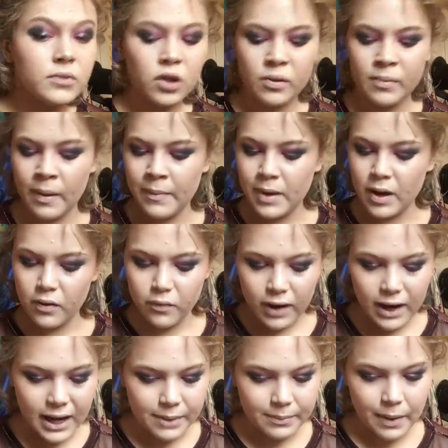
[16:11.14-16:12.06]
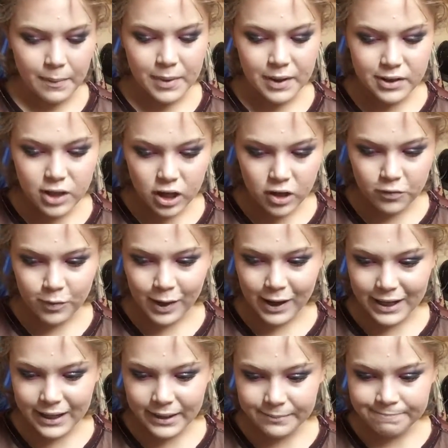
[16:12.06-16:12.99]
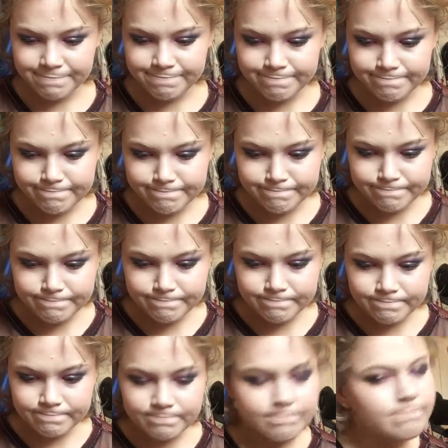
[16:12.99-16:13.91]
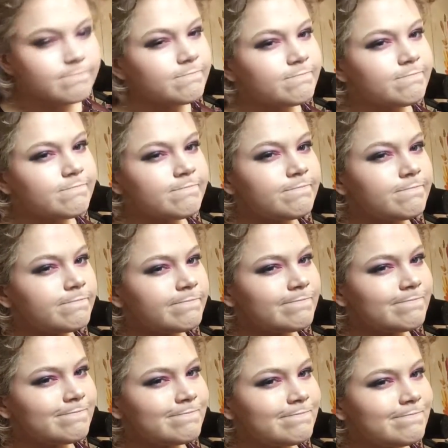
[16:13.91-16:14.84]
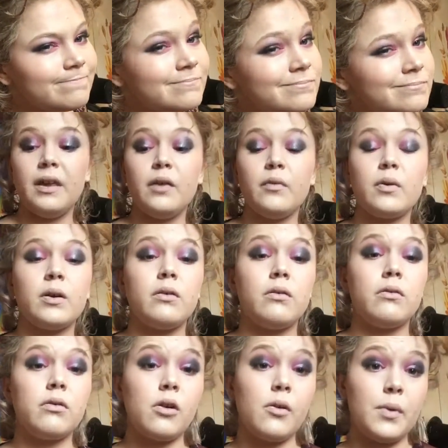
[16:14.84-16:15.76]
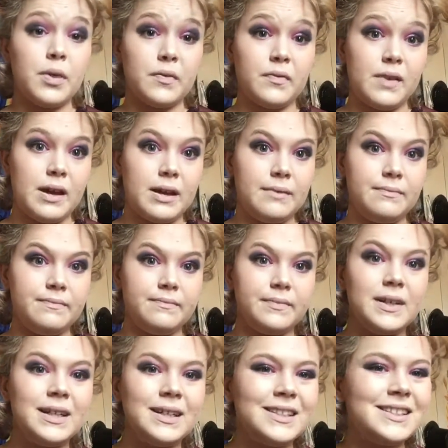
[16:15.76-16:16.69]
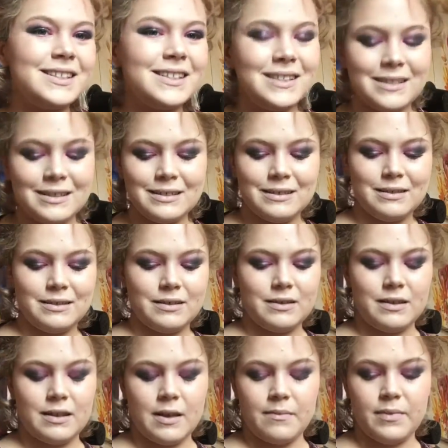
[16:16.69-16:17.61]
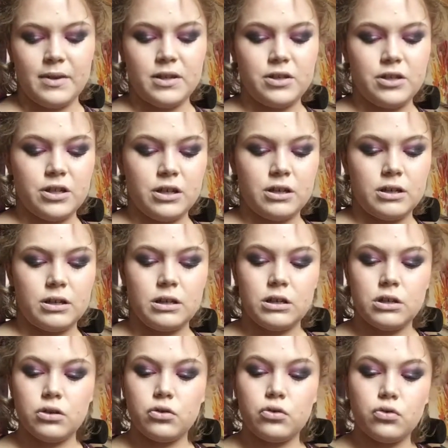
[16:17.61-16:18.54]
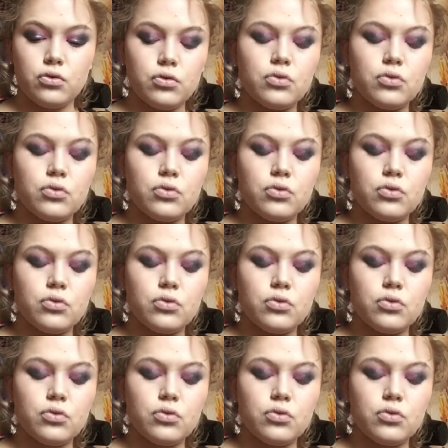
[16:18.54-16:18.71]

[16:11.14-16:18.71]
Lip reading: Or maybe a red, maybe a dark red. I think we're gonna go with a red. So let me just.